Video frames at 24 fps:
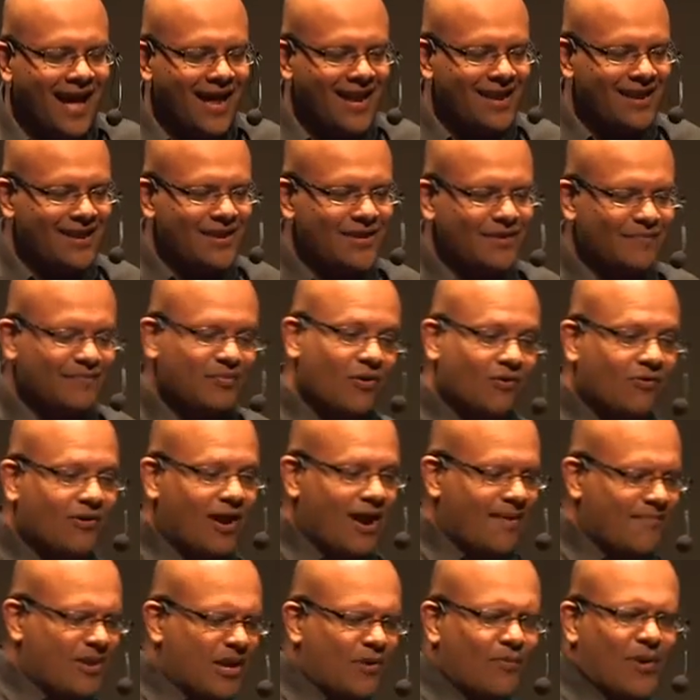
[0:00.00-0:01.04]
I learned
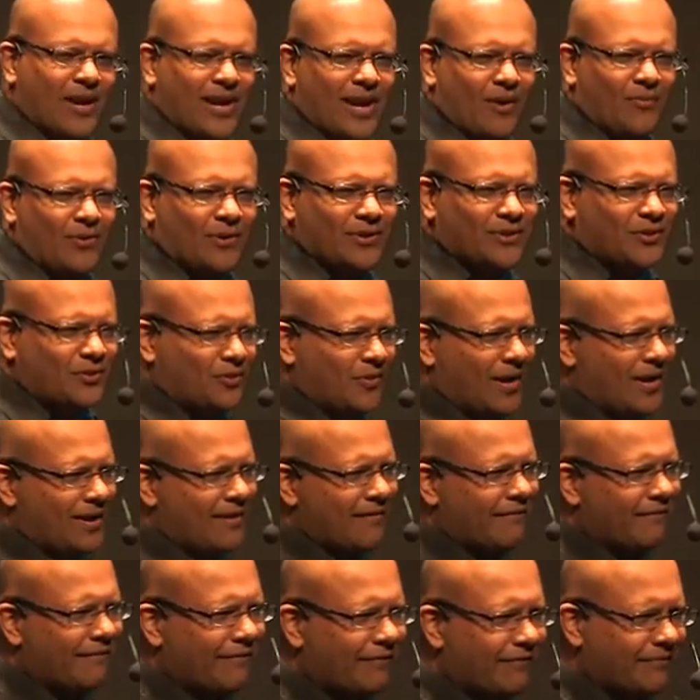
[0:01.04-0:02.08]
programming when I was
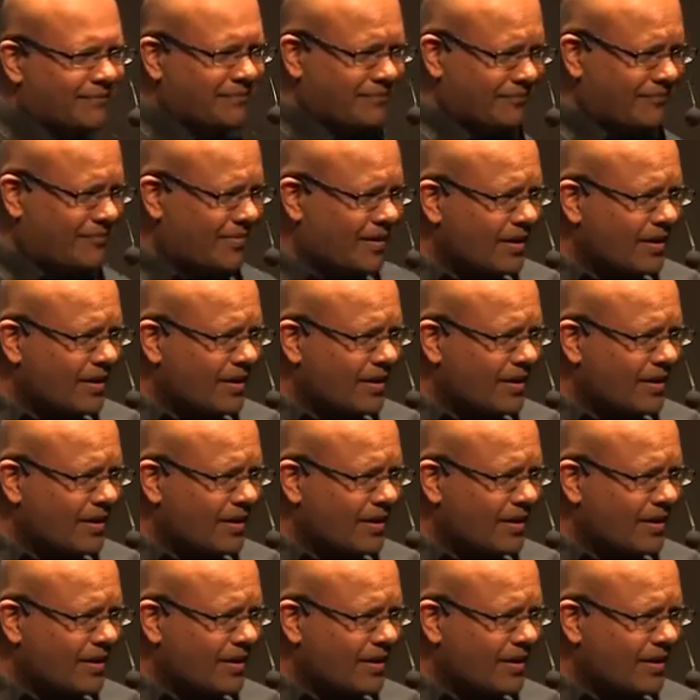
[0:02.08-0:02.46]
12